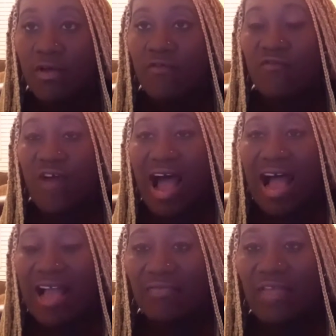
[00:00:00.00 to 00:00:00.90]

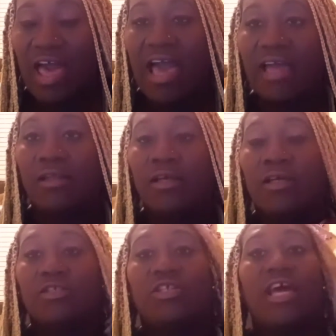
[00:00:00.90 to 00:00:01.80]
find that
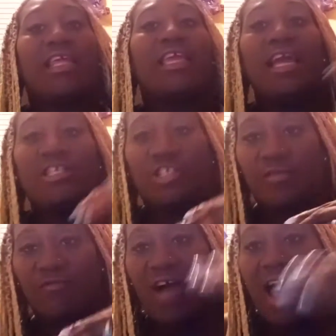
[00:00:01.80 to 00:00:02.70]

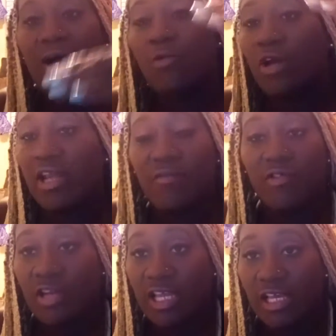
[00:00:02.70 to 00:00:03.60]
dedication, find whatever
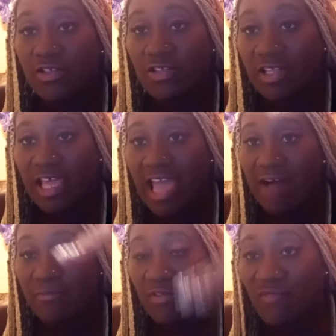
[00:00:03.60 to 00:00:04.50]
it is that they
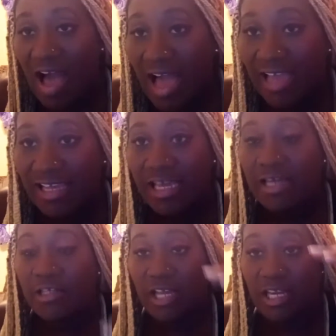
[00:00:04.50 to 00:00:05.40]
have to find,
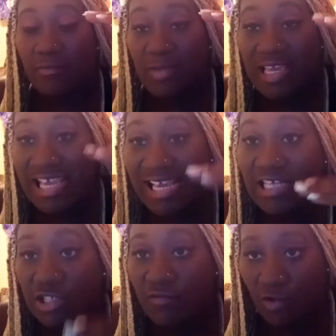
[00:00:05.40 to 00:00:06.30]
and it be
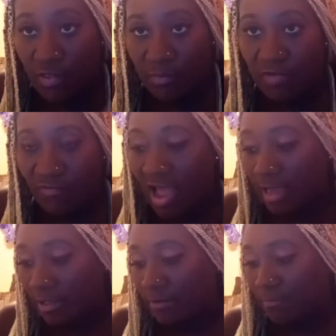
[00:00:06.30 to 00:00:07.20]
easy for them to
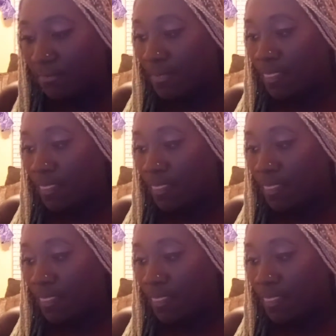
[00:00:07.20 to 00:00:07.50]
find it.